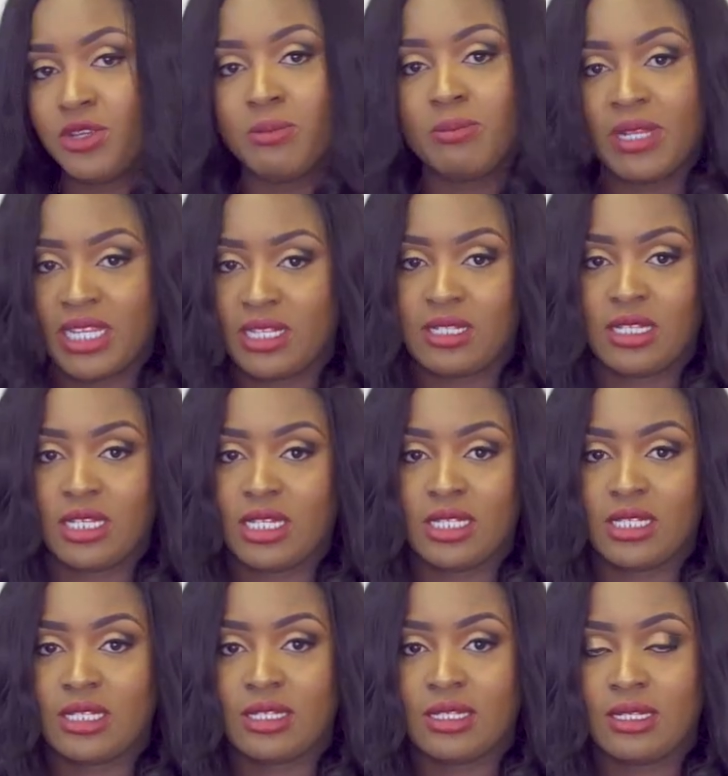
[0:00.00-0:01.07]
you blitz
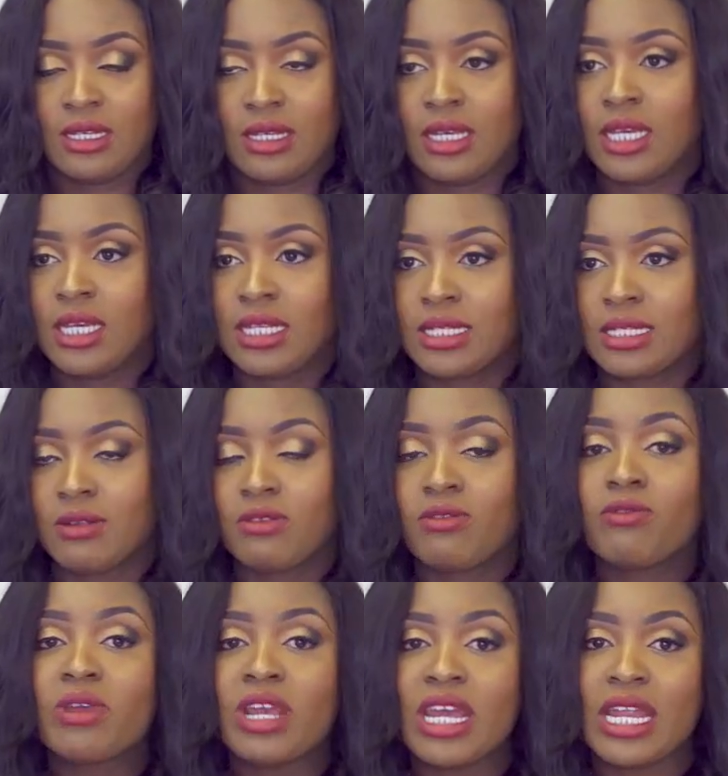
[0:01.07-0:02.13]
it. It's
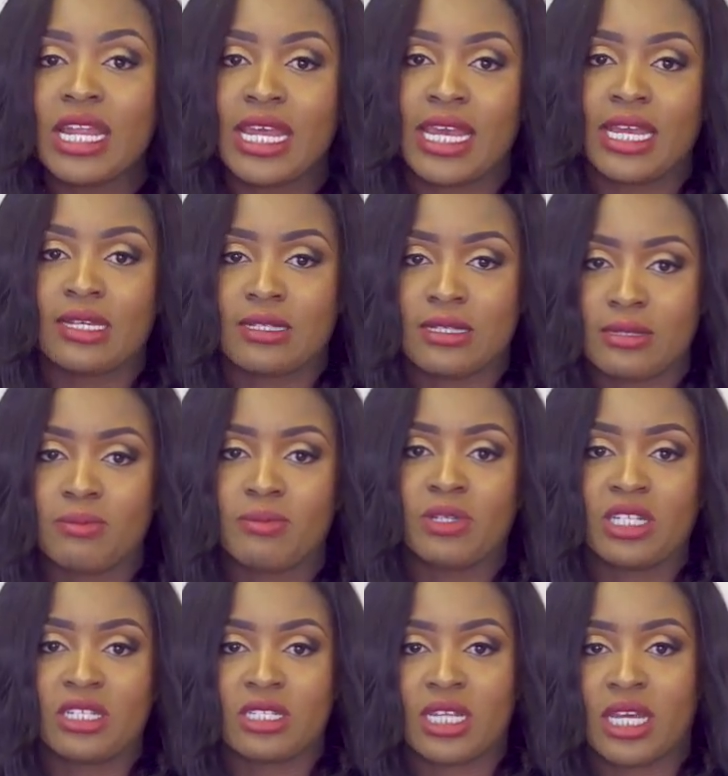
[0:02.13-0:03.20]
really as
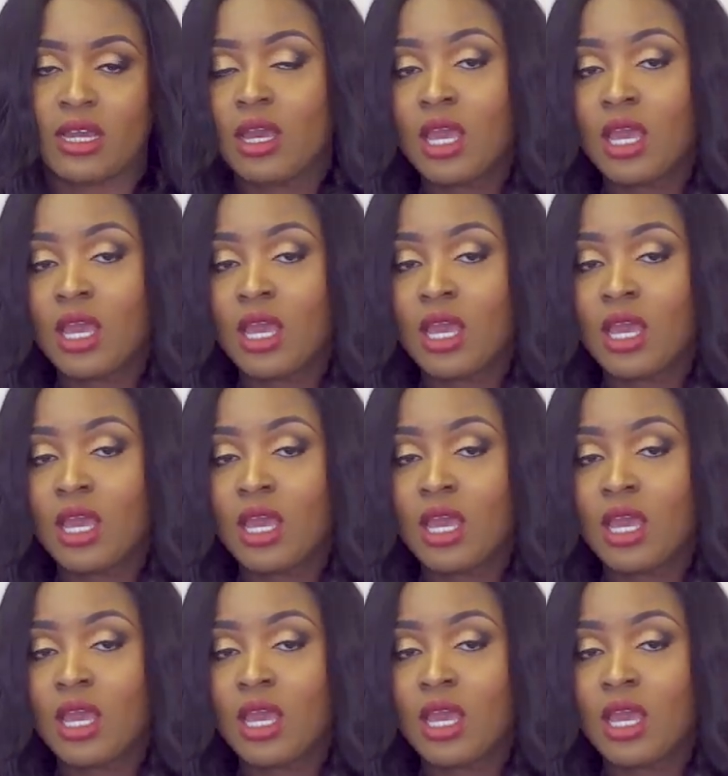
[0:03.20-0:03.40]
simple as that.